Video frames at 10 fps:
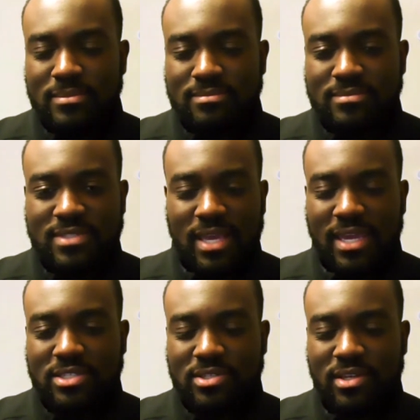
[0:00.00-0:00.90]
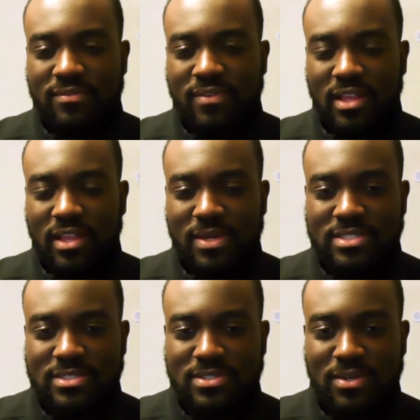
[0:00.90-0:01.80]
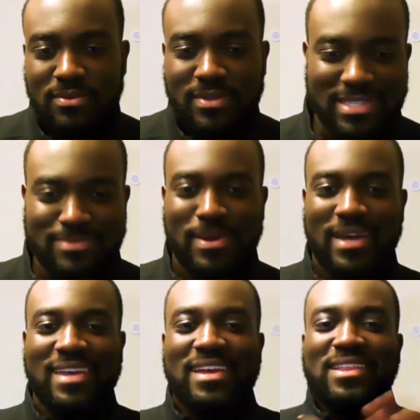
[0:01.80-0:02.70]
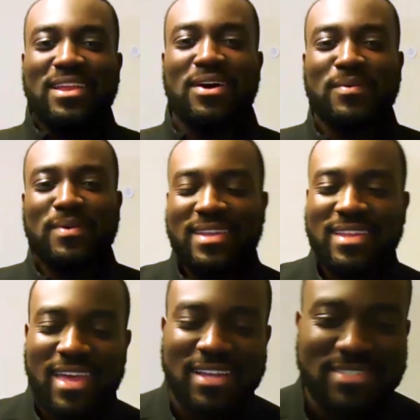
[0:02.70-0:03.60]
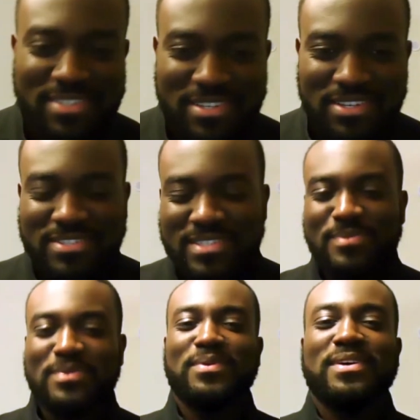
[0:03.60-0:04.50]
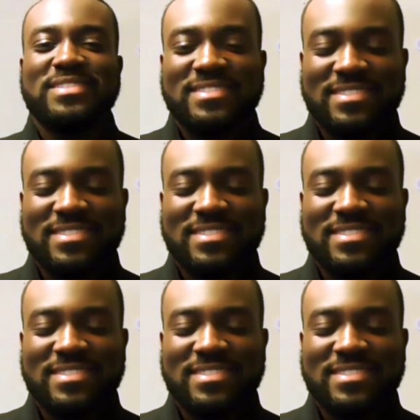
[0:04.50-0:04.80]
psychiatric evaluation. So that's my long-winded answer to your simple question.